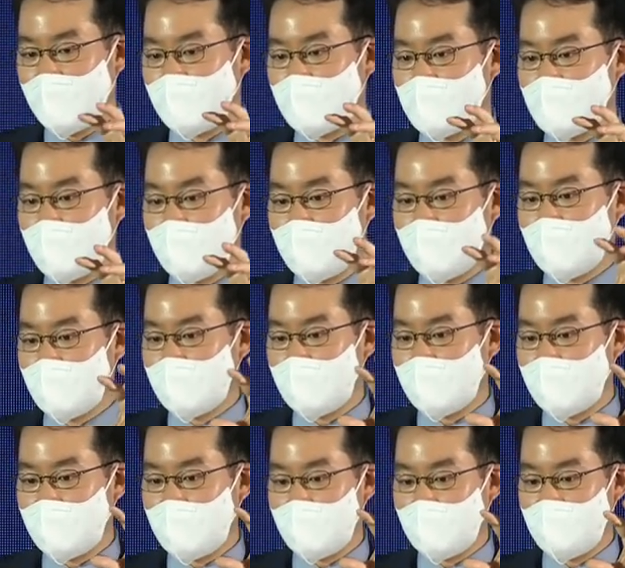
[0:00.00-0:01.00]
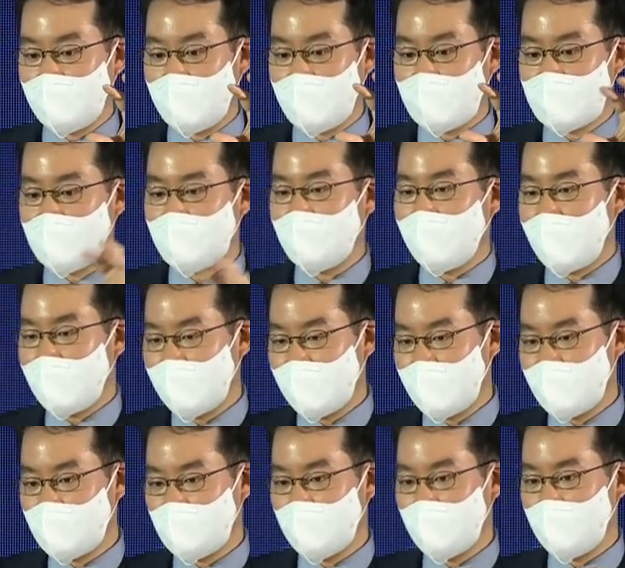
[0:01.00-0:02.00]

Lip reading: certain disadvantaged